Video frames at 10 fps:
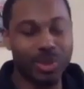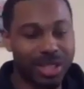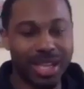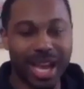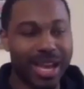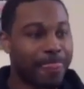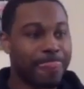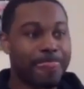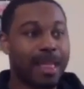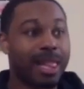still getting
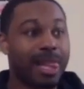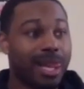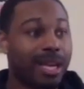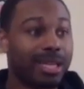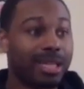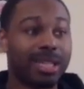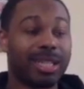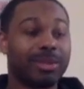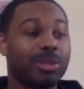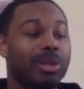29. Yeah. Um, you
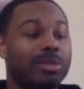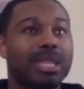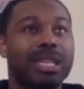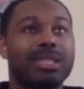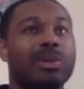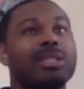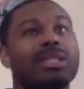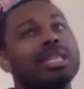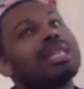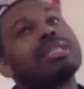know I'm saying? So
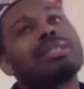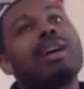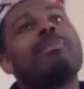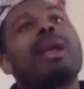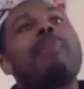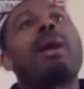it's it, it's tough. But